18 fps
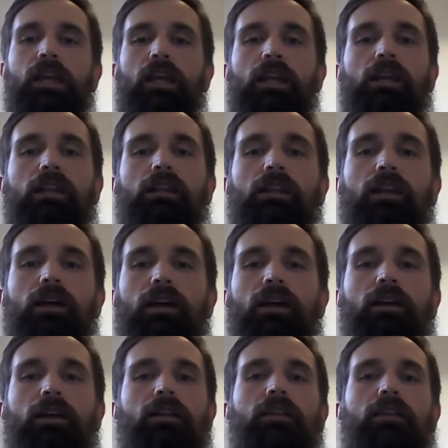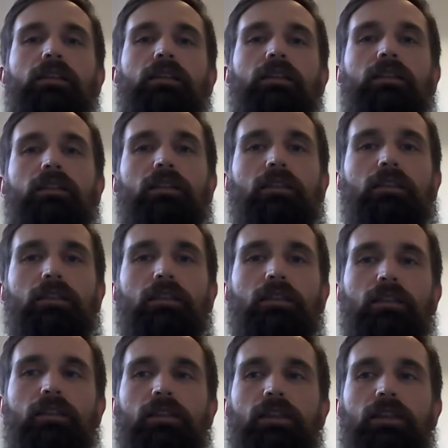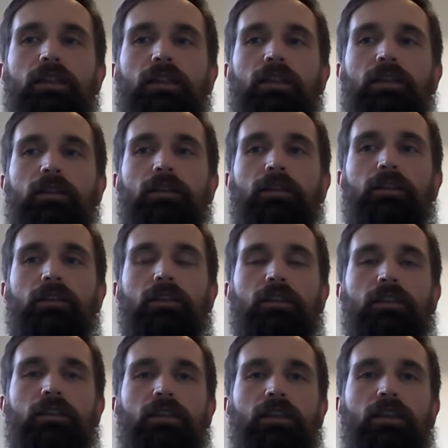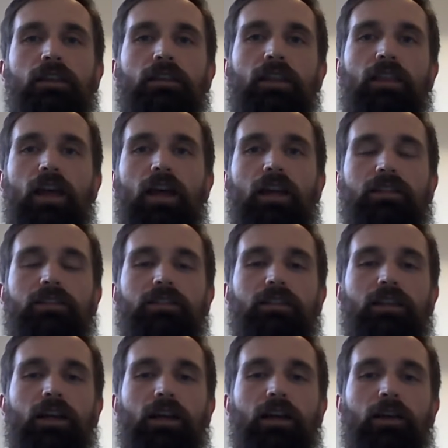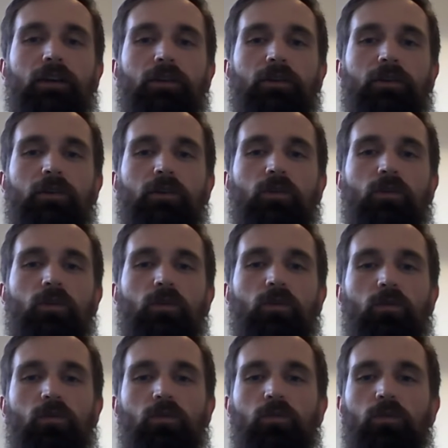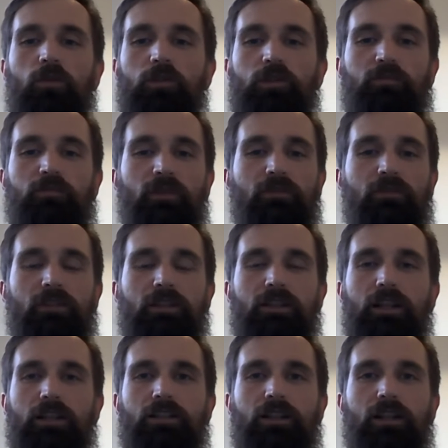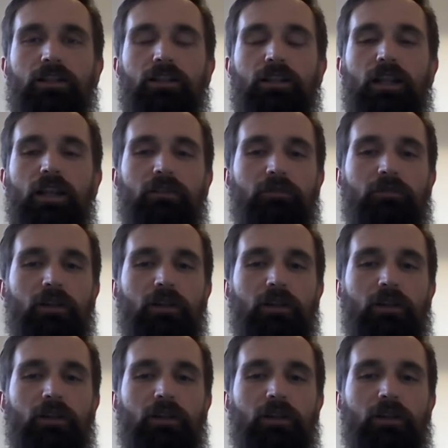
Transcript: And the thing that we'll just briefly touch on today in